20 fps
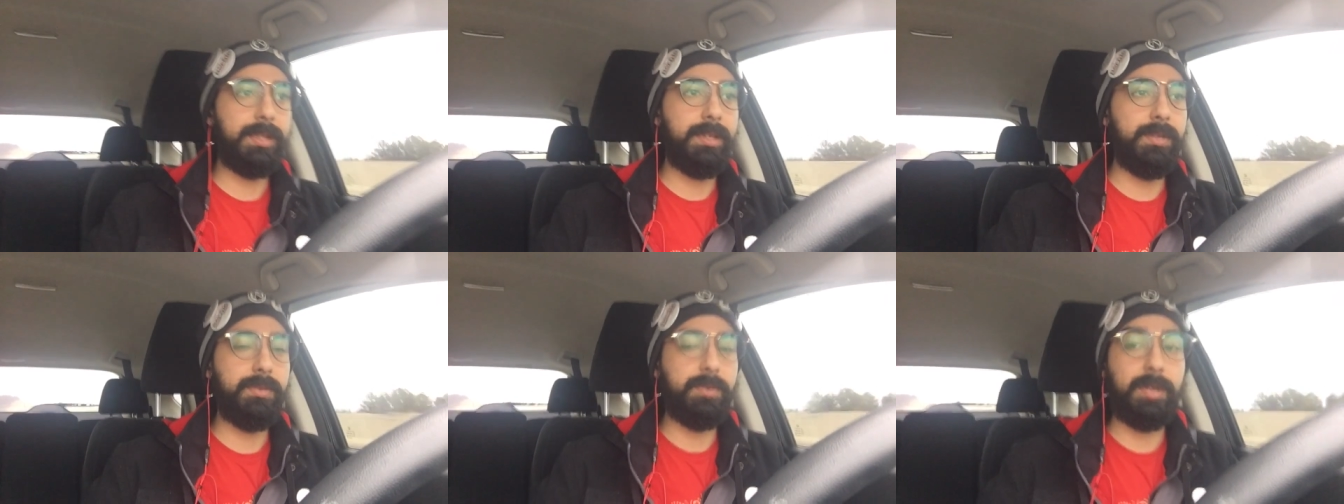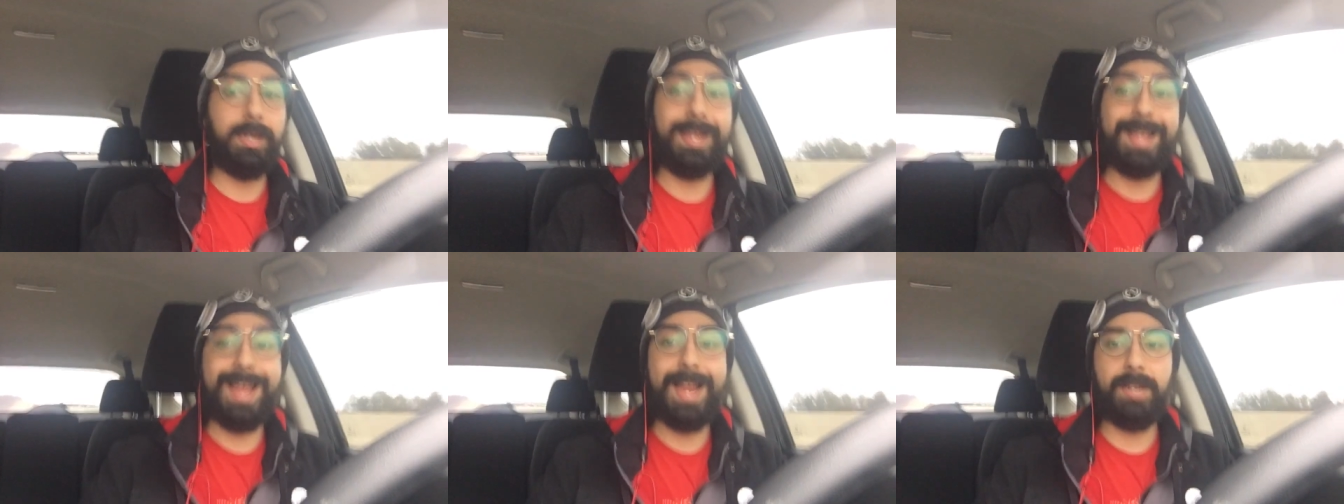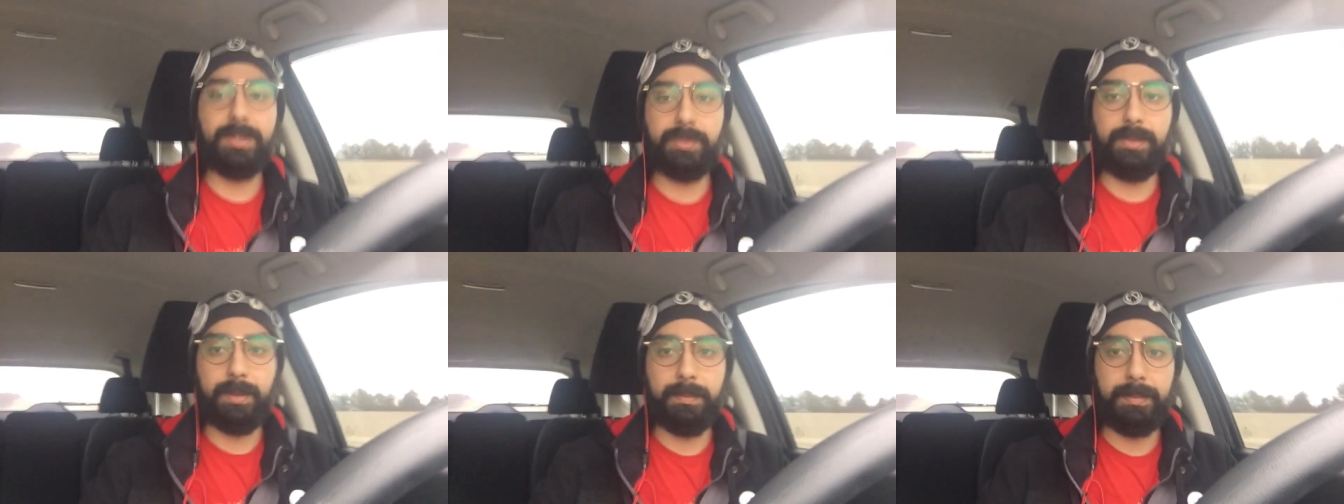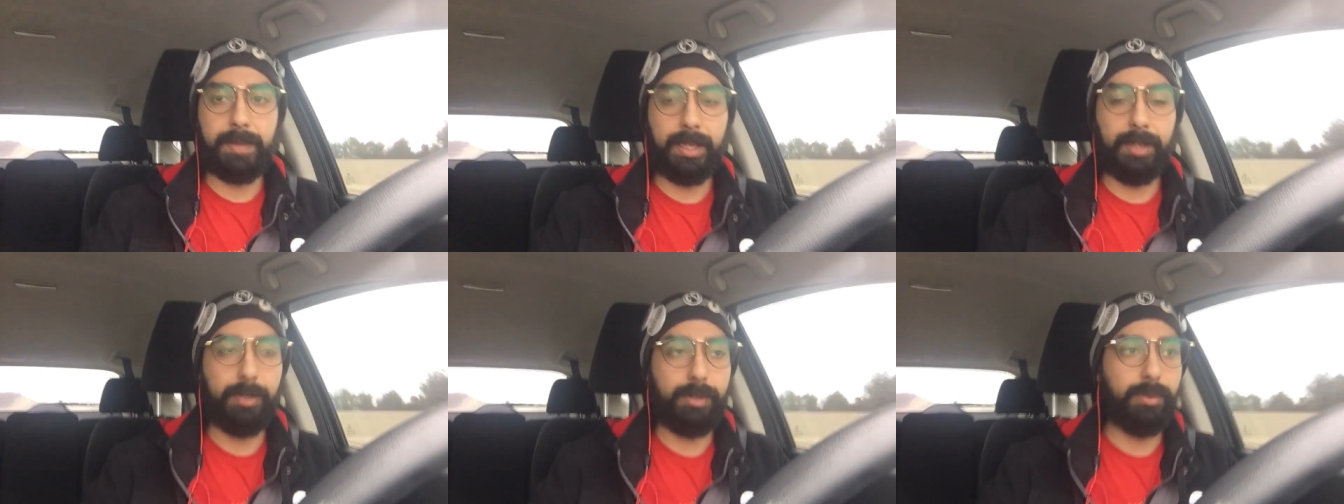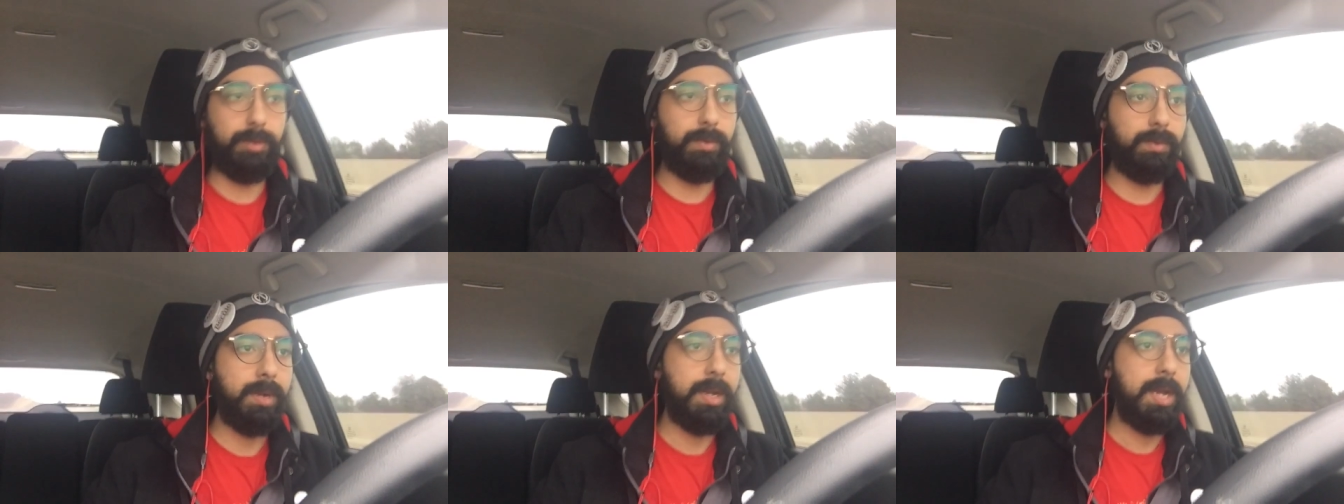this or get something
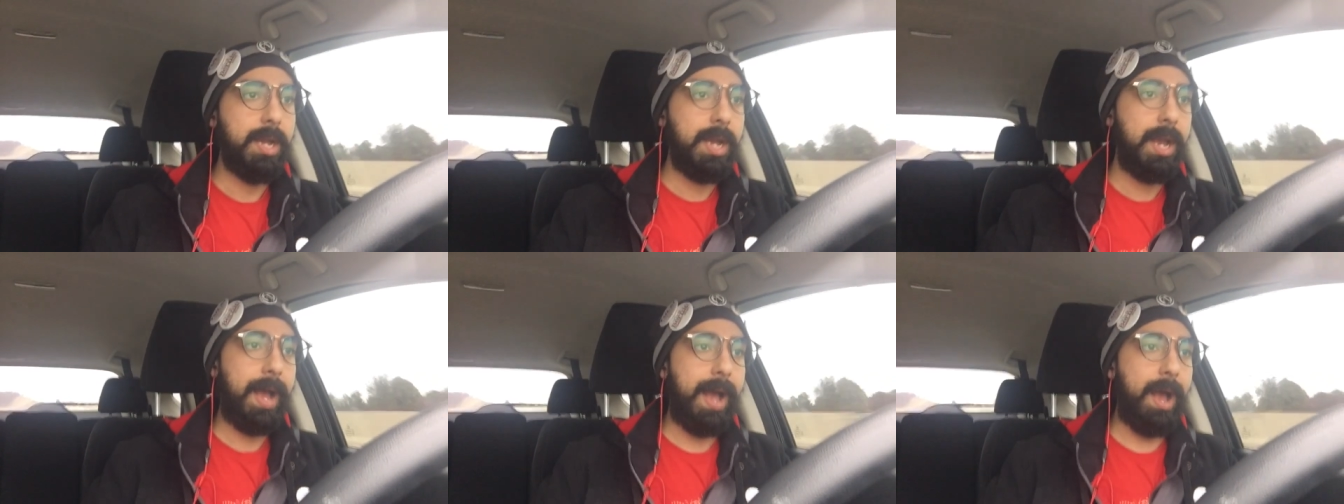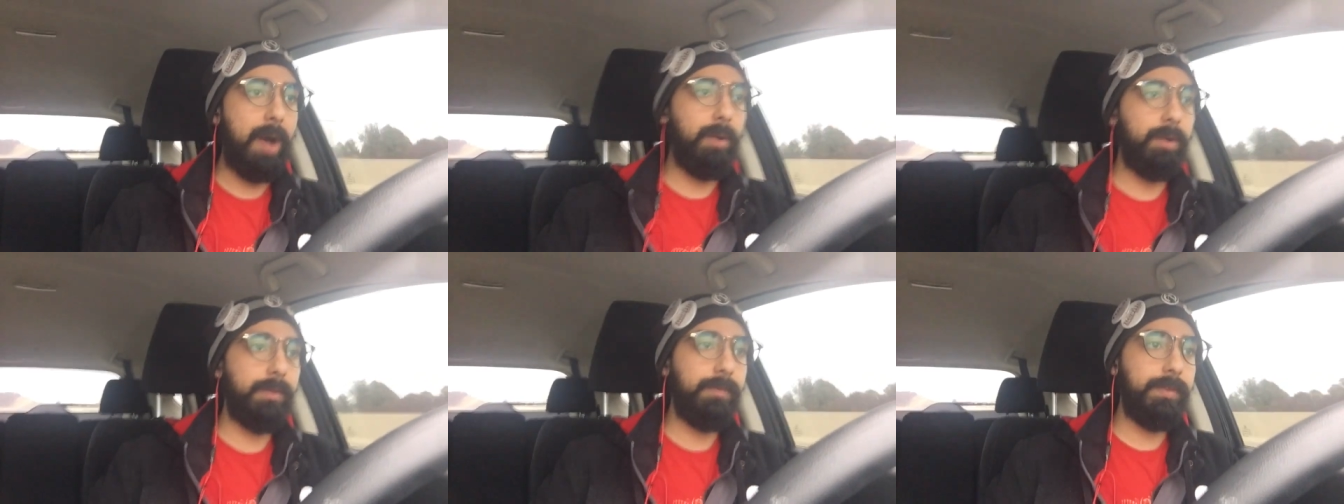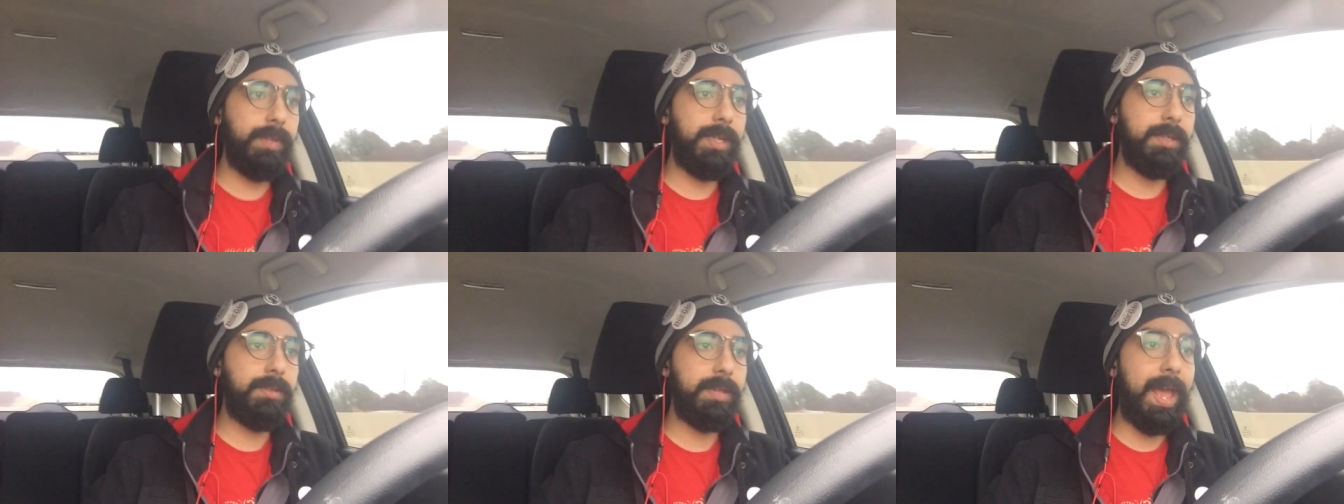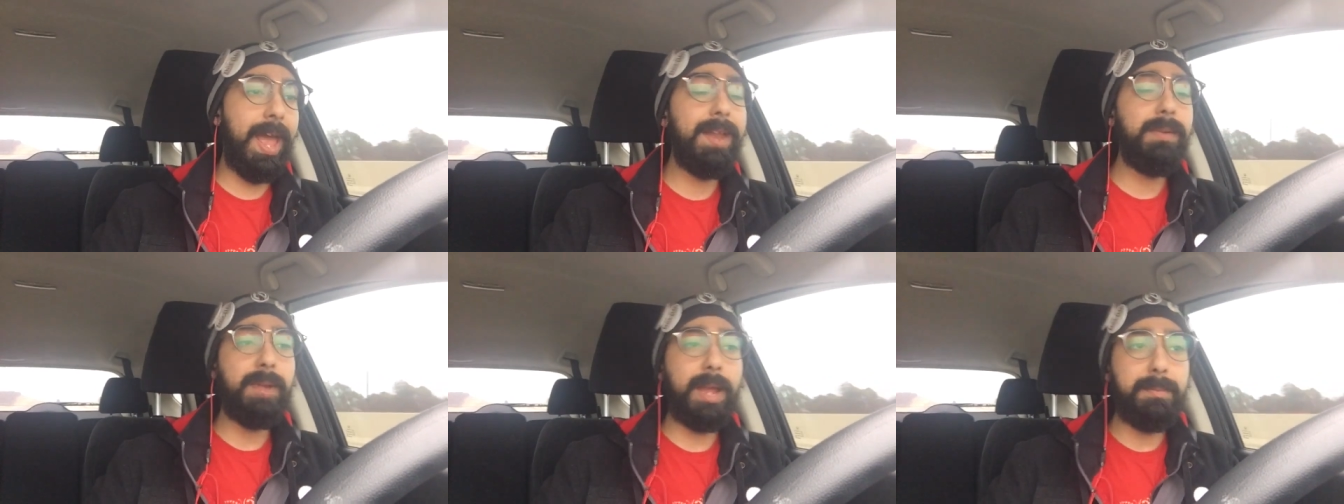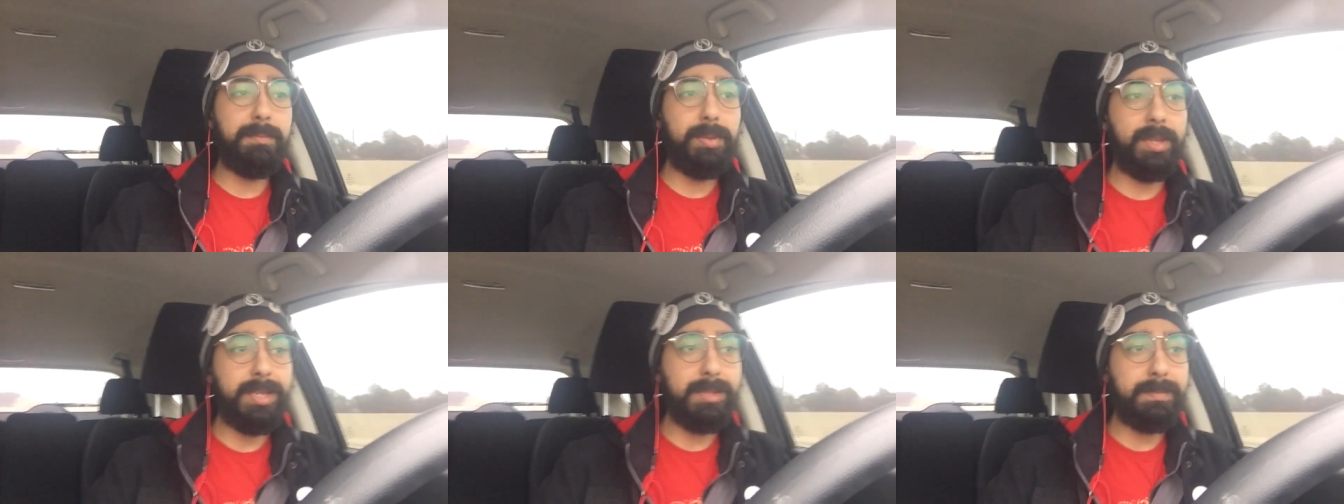new out of this.
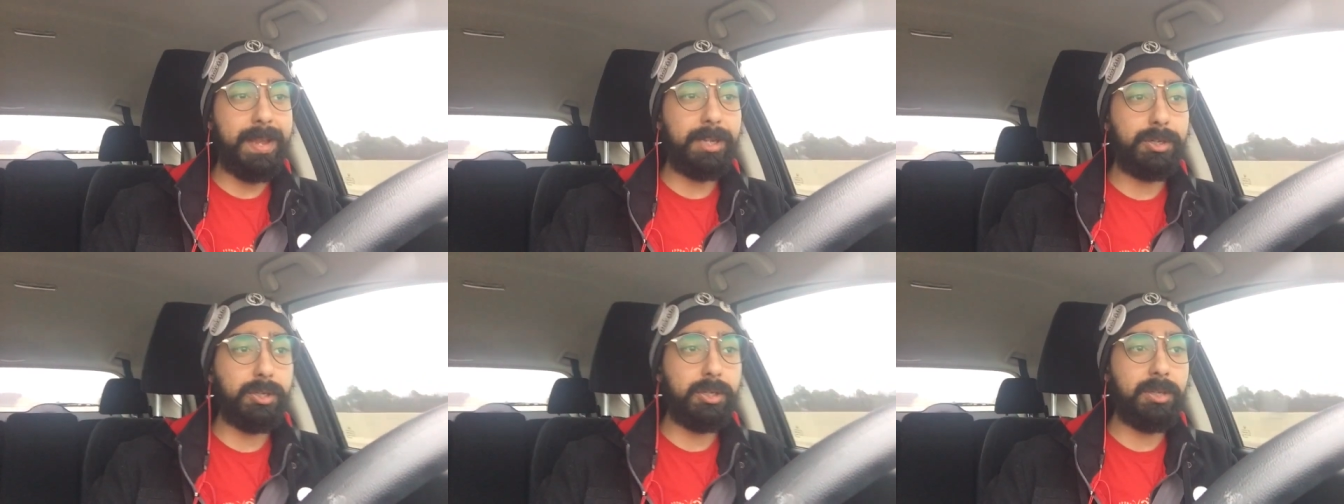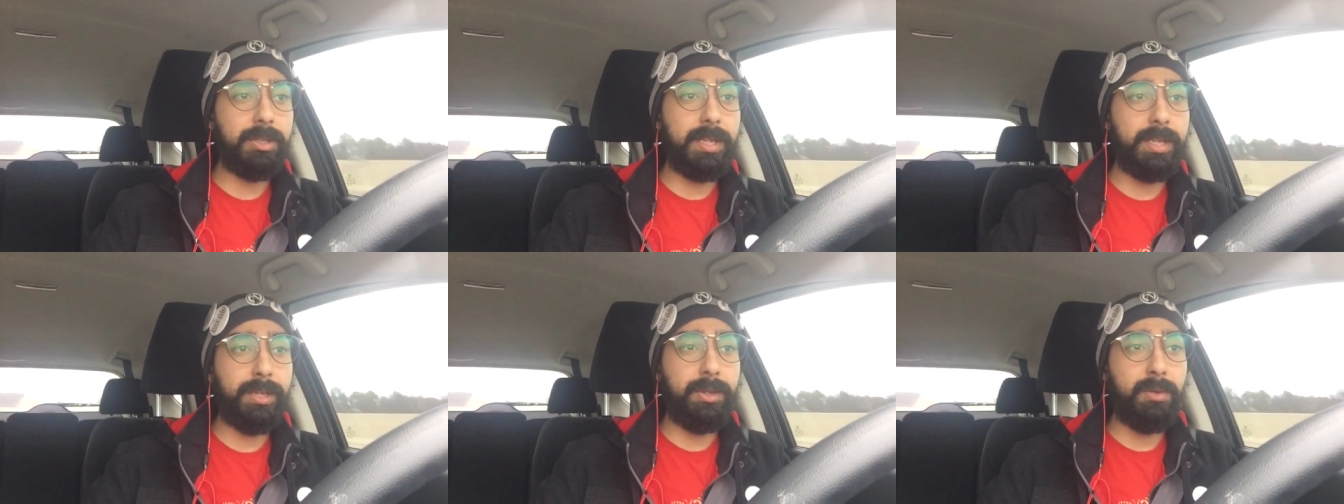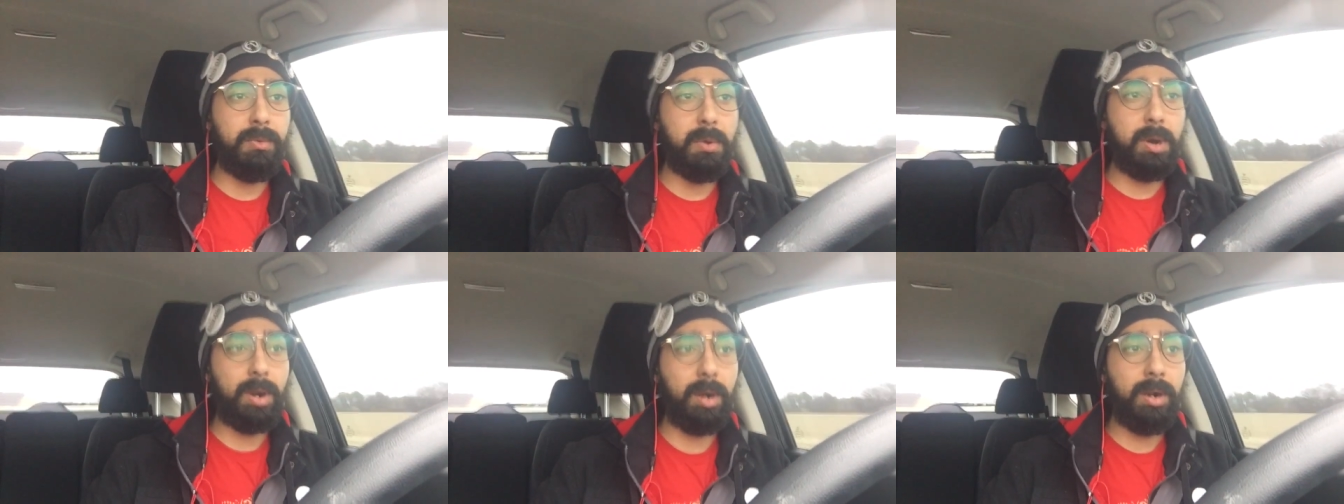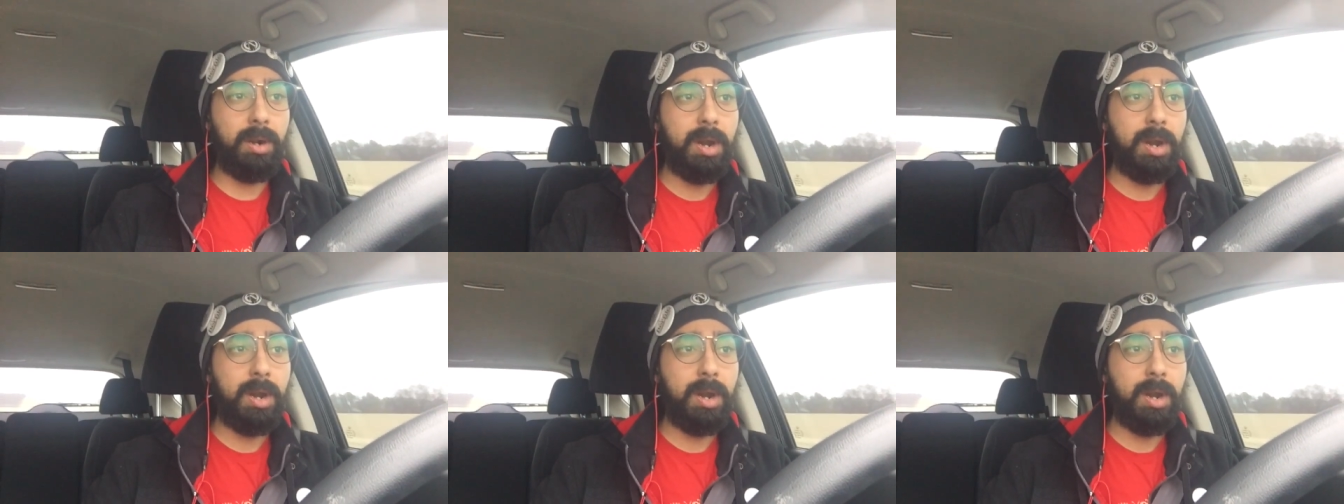And please make sure that you are